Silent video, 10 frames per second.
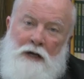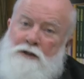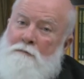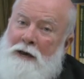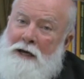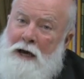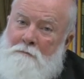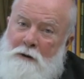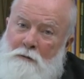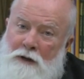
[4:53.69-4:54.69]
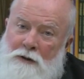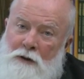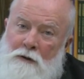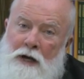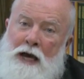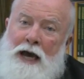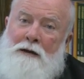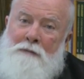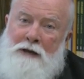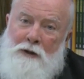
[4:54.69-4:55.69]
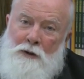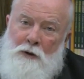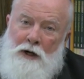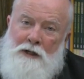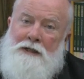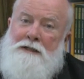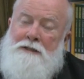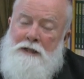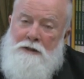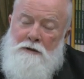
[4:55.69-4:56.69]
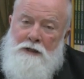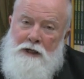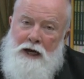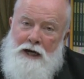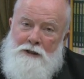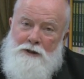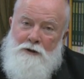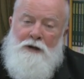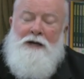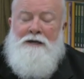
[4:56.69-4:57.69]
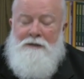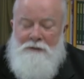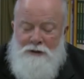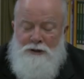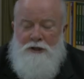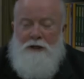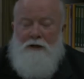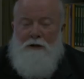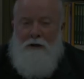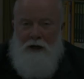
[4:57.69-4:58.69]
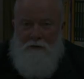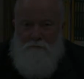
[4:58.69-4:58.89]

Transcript: So may God be with you, and may the Lord continue to guide you in this year of